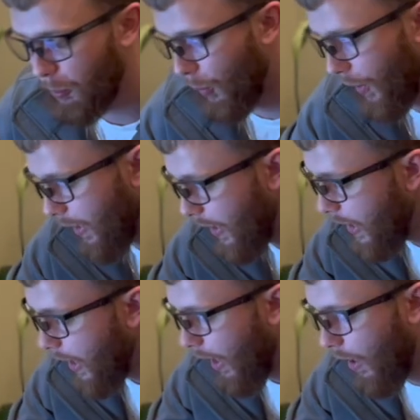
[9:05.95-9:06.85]
But
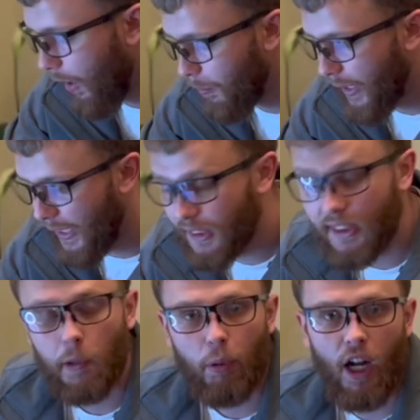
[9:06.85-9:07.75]
it is
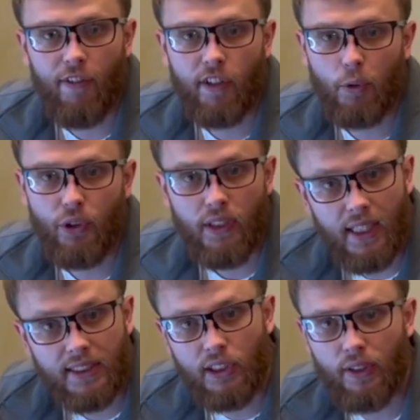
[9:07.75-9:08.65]
still profitable. You guys
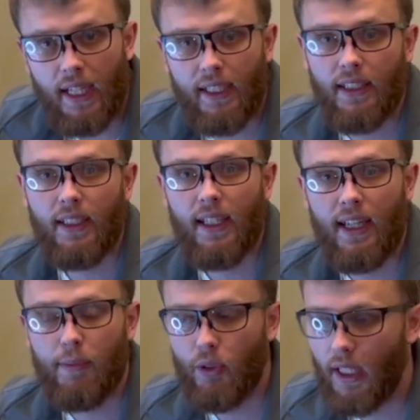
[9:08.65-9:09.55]
still can get in the
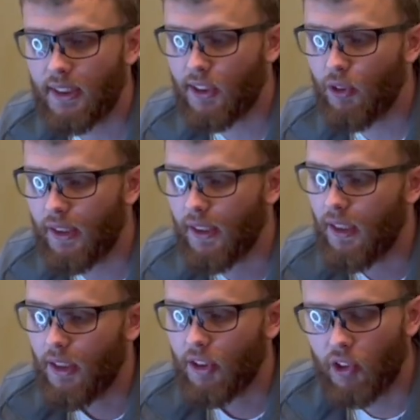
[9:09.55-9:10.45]
game. You guys still can
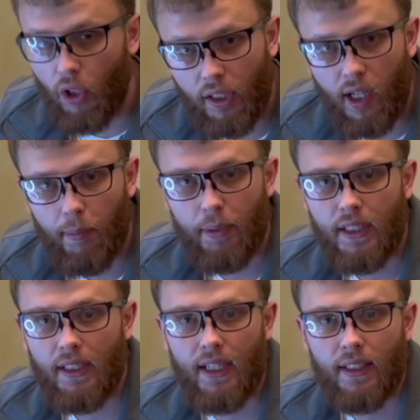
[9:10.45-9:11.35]
start a
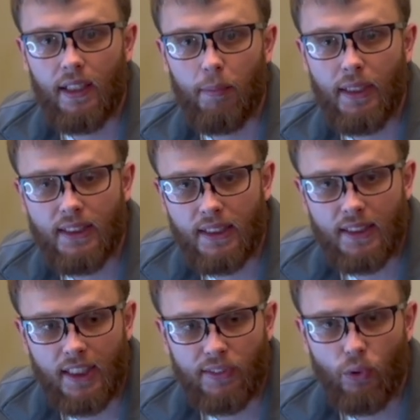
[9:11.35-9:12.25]
company and be
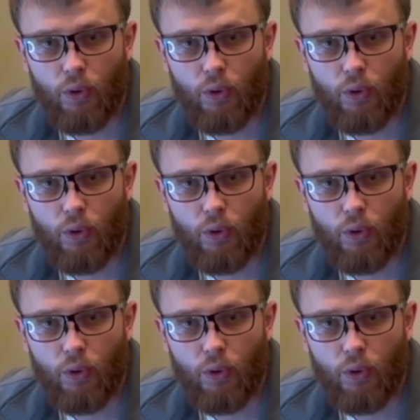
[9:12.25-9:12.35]
successful.